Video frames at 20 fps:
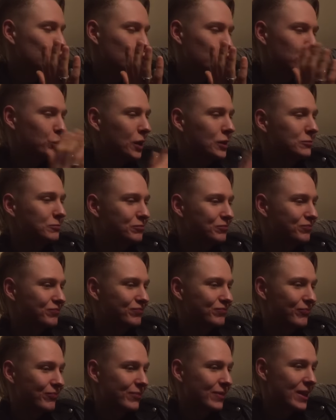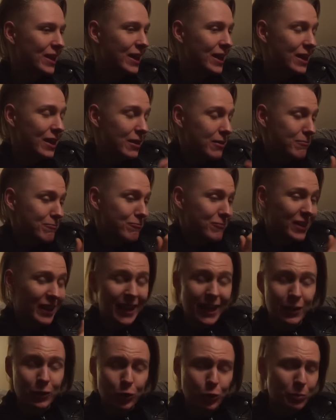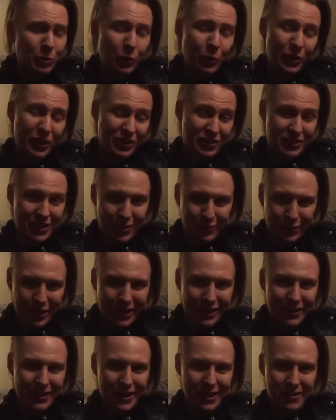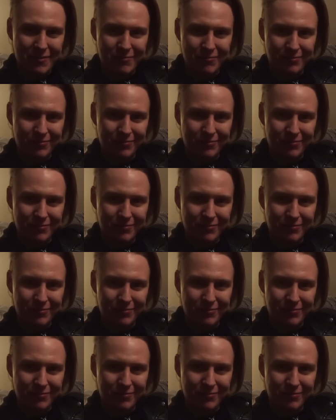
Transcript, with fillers: Well... They can't all be winners now, can they?